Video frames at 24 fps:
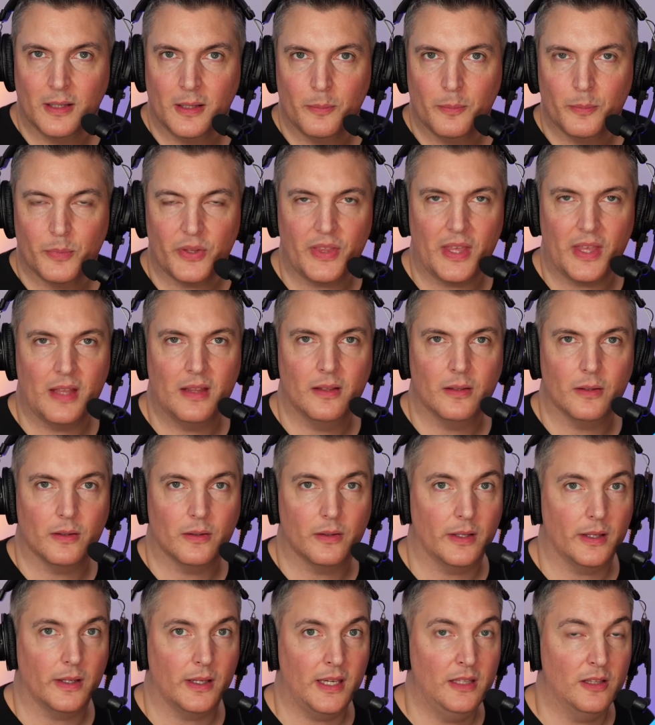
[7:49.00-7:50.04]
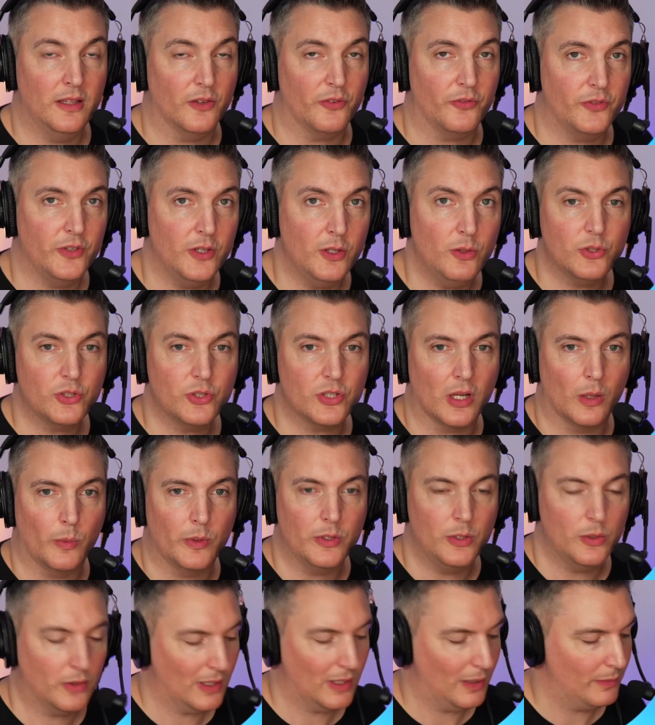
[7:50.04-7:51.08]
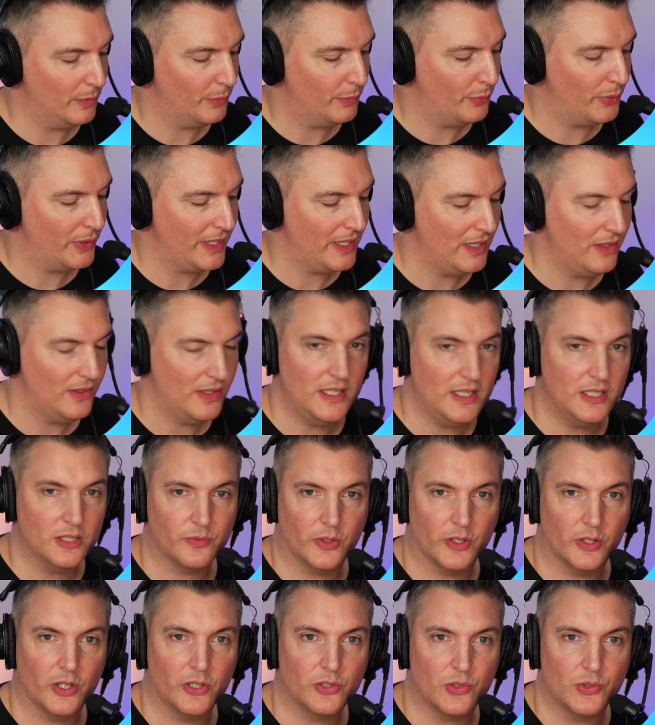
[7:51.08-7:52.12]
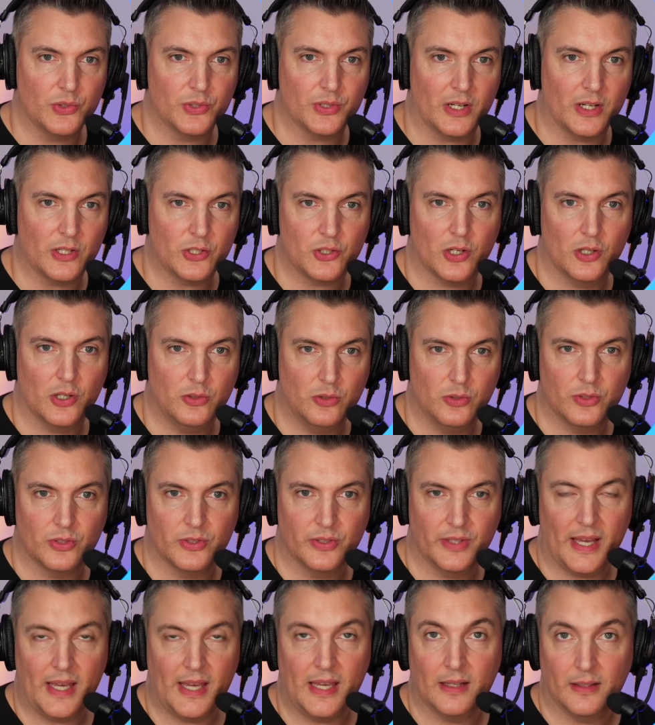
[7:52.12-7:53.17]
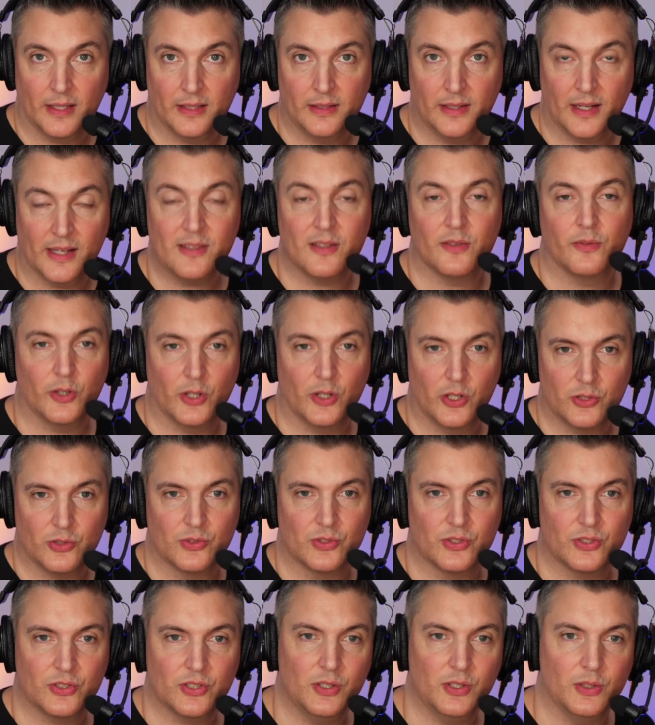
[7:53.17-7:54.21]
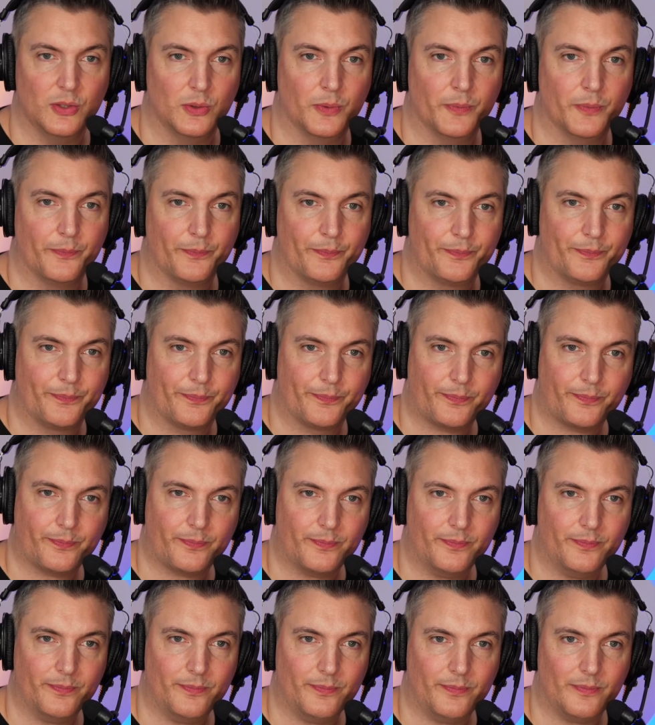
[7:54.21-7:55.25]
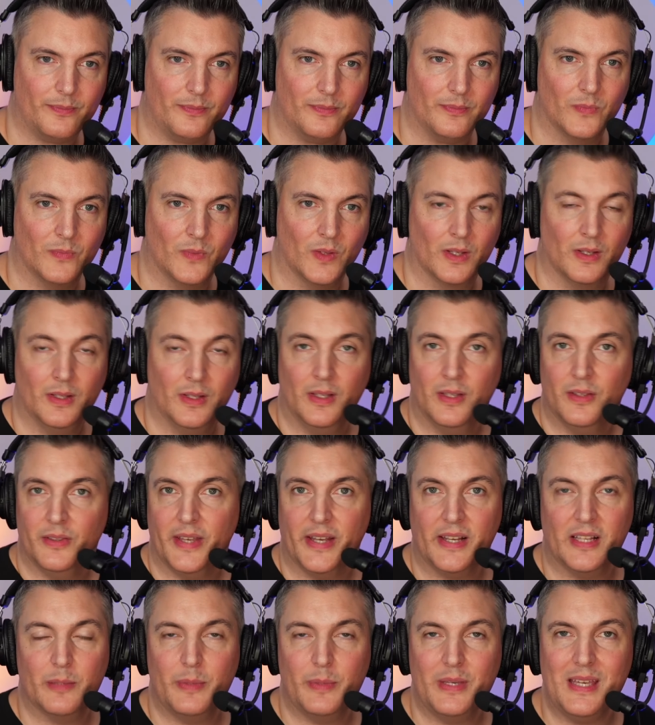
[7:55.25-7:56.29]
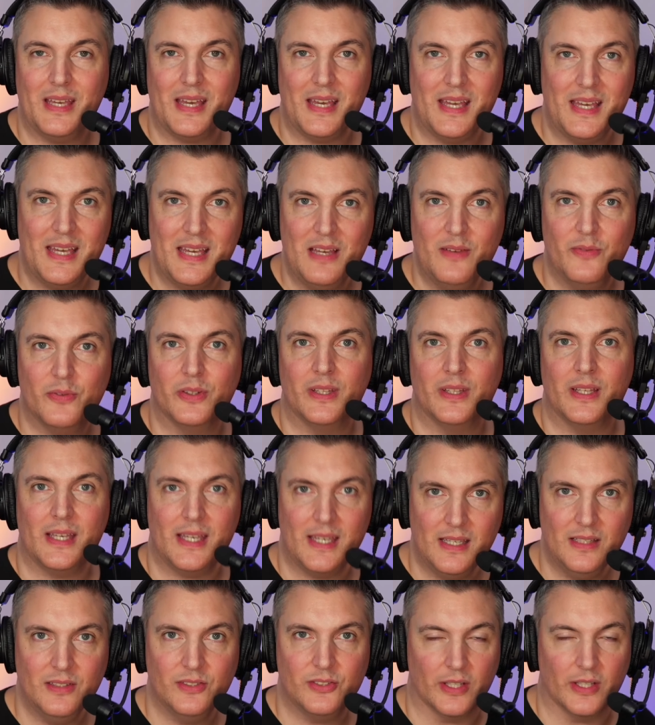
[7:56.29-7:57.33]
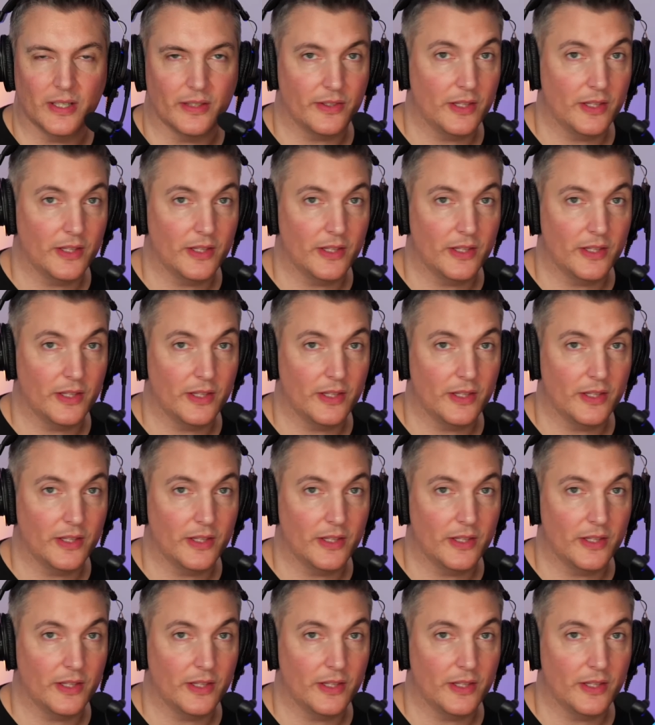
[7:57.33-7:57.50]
but then in the future, when you come to play these versions that I showed you today and other versions too, they're going to be even easier.